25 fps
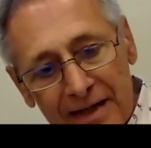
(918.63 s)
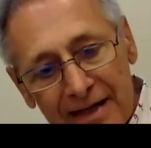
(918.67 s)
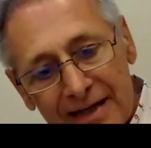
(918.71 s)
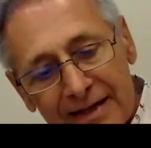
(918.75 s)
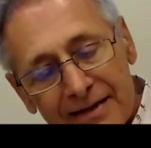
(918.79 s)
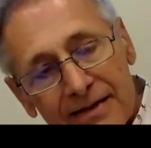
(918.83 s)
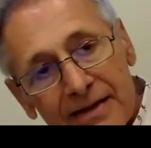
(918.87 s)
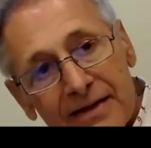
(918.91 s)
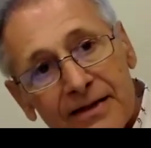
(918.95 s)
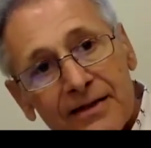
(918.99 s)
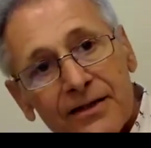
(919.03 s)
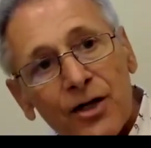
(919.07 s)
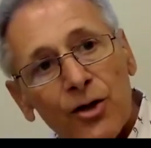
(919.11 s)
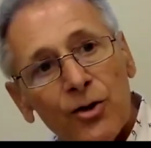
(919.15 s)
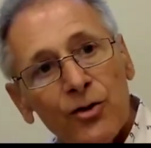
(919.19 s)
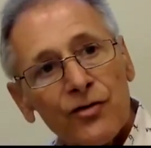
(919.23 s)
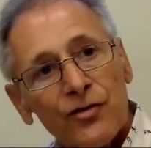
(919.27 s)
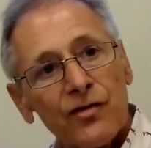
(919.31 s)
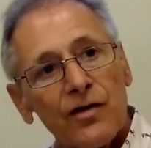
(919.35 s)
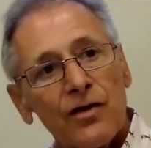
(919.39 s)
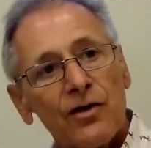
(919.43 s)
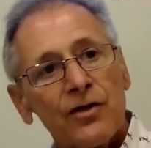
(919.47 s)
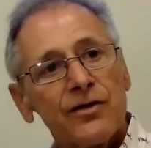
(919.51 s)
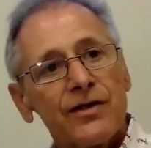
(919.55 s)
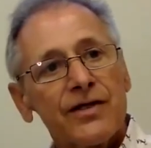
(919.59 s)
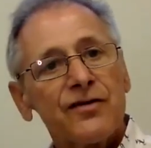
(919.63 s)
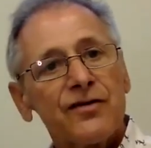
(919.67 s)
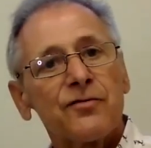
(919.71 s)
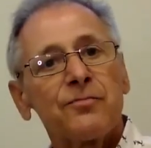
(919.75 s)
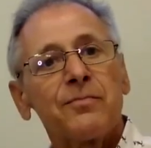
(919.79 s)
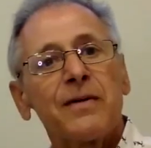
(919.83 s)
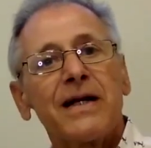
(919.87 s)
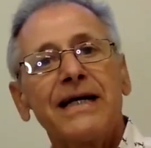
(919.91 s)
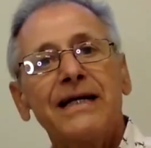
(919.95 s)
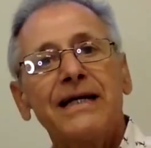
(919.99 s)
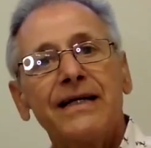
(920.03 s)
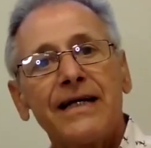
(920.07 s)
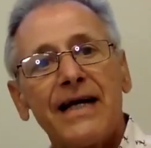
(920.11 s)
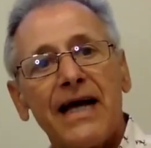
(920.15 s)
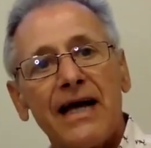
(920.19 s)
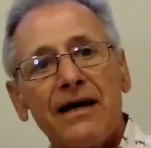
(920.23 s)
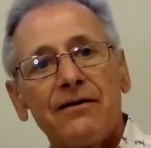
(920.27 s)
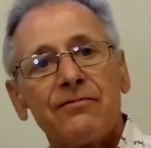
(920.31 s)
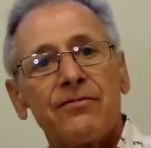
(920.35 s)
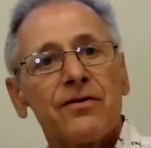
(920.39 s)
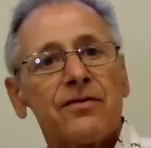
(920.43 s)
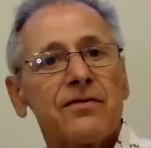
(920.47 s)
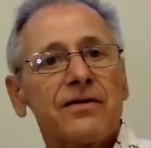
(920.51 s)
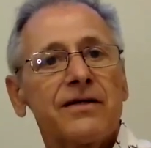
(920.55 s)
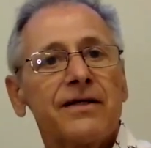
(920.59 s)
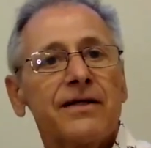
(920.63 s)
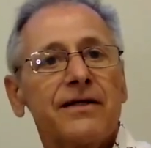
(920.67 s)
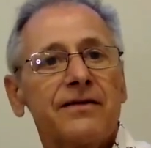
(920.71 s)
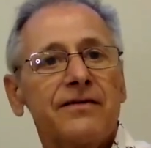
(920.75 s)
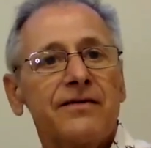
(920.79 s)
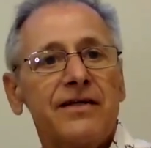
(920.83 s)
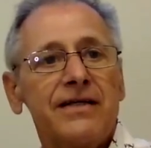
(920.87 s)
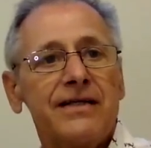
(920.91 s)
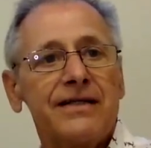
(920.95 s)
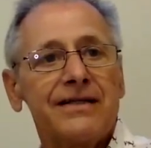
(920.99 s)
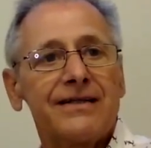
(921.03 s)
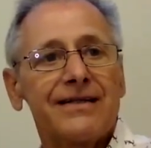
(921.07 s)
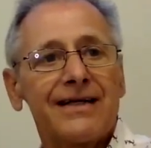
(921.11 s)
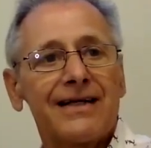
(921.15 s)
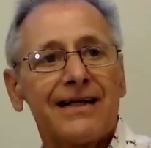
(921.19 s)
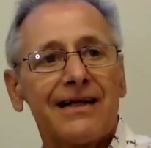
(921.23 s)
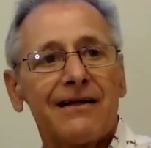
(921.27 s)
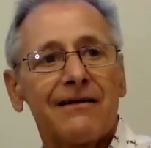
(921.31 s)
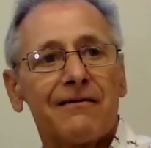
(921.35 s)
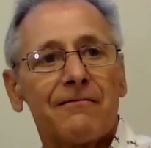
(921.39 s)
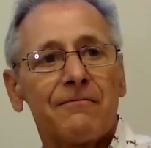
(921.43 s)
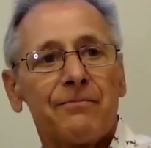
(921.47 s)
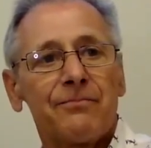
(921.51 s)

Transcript: And it goes on explaining everything in detail,